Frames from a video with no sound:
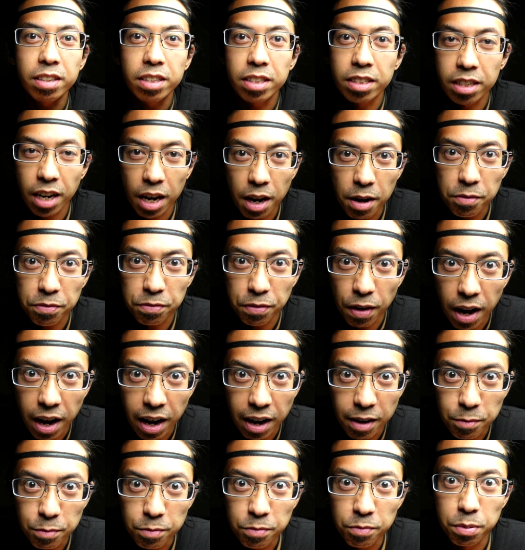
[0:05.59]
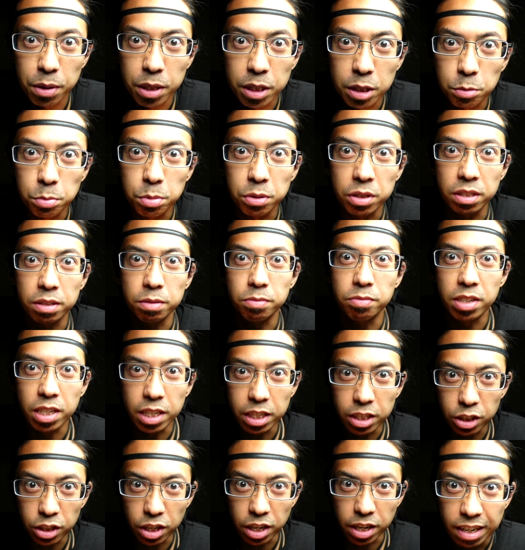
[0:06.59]
top 5 principles of
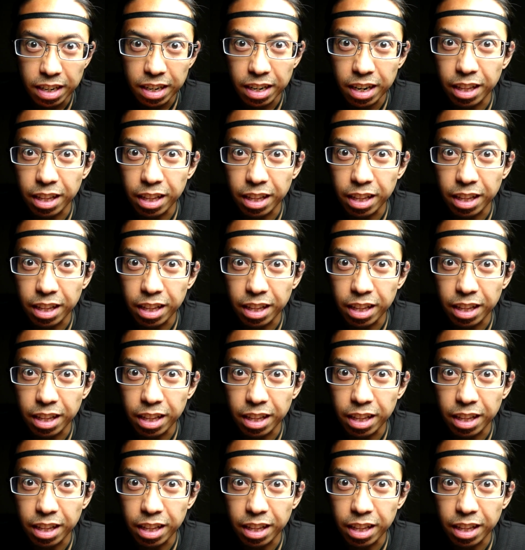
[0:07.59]
DJing.